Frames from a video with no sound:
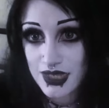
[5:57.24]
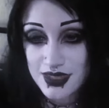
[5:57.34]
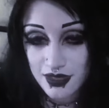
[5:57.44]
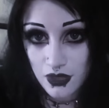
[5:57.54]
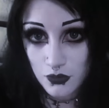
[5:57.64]
last
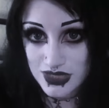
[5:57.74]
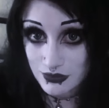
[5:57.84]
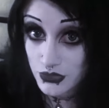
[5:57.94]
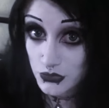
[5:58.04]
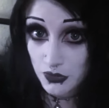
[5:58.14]
thing I got was
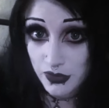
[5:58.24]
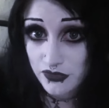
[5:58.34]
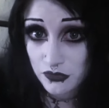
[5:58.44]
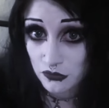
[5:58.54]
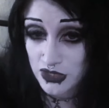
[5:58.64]
some jewelry
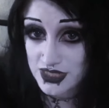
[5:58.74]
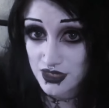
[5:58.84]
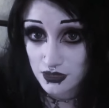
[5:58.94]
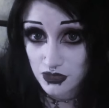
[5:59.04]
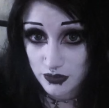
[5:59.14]
from
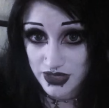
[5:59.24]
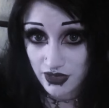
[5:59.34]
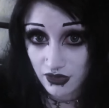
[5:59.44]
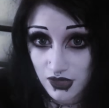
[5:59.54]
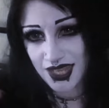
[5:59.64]

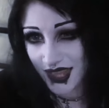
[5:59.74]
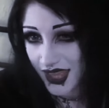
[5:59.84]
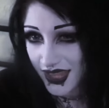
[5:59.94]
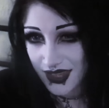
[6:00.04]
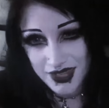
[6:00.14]
restyle.pl.
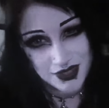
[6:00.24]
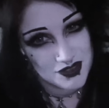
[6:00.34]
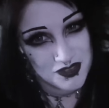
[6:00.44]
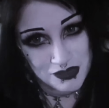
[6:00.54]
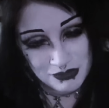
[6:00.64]
I, like a
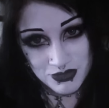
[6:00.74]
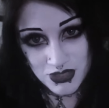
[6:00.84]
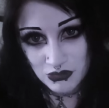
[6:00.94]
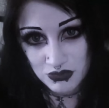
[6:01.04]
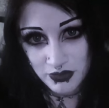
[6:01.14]
lot of people,
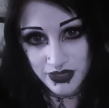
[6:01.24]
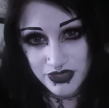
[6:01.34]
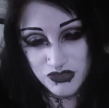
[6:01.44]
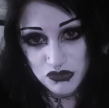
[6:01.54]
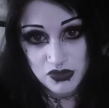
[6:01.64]
stopped
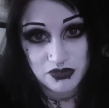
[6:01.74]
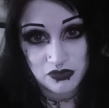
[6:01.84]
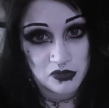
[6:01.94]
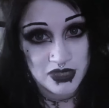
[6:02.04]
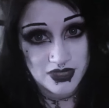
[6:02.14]
buying jewelry
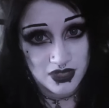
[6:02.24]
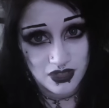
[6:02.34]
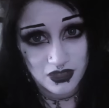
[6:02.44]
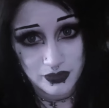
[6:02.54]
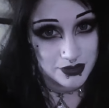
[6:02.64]
from
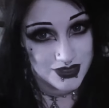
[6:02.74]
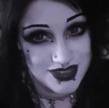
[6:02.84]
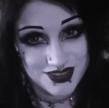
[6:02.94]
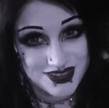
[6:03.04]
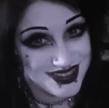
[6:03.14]
Restyle
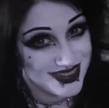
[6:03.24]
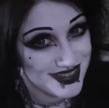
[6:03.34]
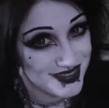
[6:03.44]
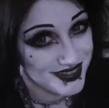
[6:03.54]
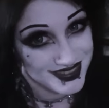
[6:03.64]
because there was this
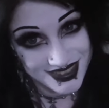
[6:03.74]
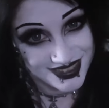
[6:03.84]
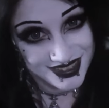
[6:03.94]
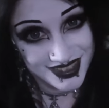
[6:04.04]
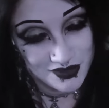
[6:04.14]
little thing